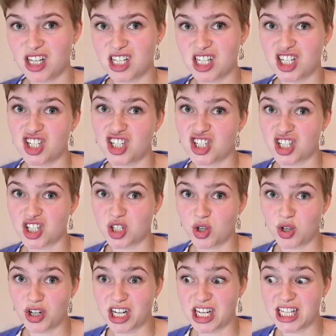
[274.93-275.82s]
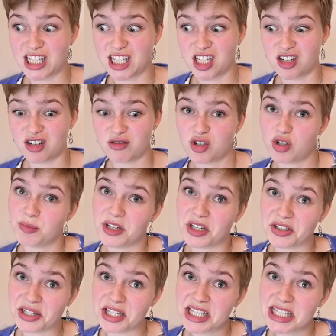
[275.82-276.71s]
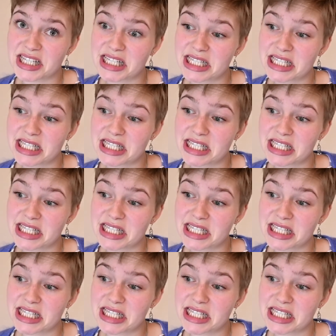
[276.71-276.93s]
it's just a lot easier to be honest.